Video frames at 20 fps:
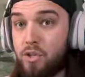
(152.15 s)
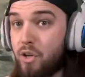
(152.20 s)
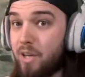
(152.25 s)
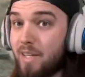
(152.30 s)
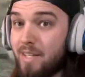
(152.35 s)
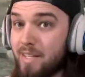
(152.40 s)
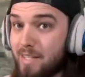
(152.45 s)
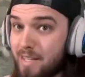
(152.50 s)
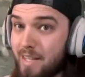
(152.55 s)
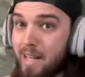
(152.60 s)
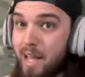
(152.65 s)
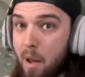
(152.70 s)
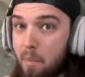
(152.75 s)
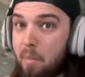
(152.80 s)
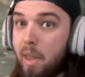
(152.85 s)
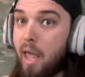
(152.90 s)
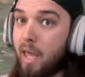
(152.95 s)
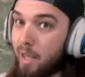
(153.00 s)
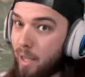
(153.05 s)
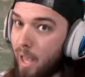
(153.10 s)
So you can see
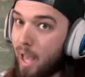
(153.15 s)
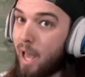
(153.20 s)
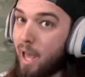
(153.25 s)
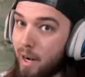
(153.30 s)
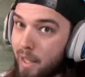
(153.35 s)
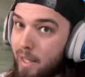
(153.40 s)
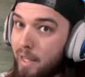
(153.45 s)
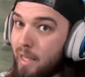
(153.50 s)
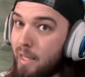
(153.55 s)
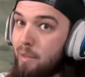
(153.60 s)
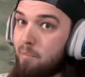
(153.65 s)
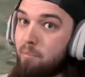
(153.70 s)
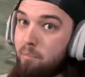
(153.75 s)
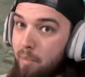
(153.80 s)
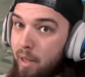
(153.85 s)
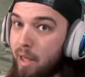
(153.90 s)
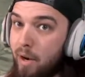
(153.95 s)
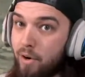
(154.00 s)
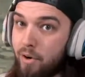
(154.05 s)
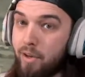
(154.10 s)
I'm like kind of getting
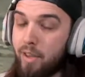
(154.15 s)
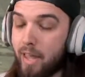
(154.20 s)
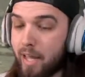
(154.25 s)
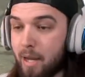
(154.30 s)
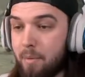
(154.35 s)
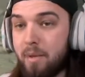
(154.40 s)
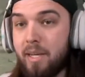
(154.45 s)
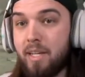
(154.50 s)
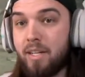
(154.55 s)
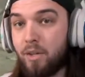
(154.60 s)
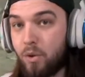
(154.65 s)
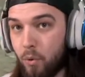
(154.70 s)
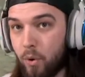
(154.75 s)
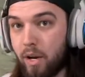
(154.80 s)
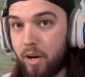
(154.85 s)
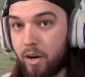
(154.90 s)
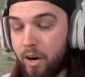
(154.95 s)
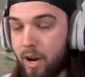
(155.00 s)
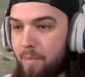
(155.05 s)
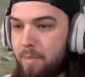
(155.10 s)
better. Like I'm getting
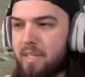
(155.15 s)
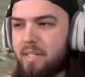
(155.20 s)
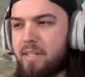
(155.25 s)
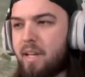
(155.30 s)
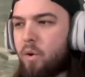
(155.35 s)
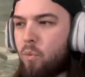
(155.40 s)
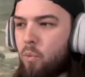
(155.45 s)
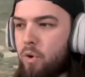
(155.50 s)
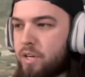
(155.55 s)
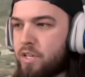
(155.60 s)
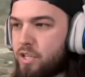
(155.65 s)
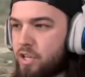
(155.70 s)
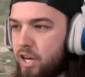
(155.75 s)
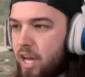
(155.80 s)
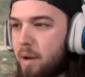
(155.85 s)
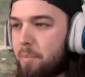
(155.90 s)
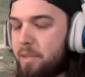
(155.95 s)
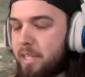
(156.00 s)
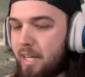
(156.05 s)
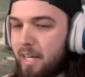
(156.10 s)
quicker. I missed like one
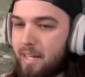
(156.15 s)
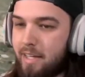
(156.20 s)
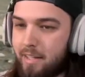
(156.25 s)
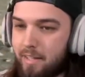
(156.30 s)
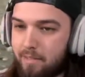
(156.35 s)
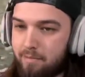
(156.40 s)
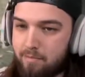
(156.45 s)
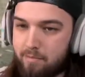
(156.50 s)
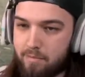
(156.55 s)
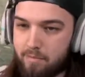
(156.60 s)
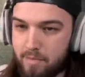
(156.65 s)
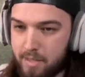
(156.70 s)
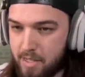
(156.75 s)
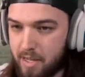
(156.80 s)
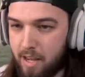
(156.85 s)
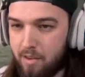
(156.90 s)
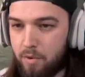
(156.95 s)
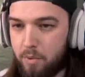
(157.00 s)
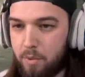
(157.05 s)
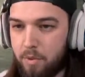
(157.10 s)
shot, but then I had to
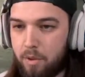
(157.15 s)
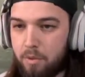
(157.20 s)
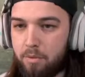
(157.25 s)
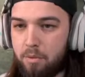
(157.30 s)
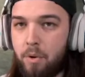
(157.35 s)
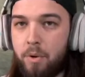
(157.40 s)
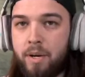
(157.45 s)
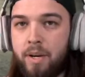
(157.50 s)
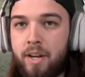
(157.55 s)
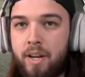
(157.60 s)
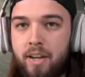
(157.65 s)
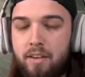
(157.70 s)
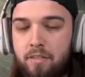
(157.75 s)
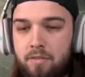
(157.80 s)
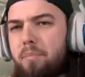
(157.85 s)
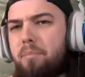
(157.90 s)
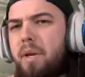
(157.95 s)
save it with a throwing knife.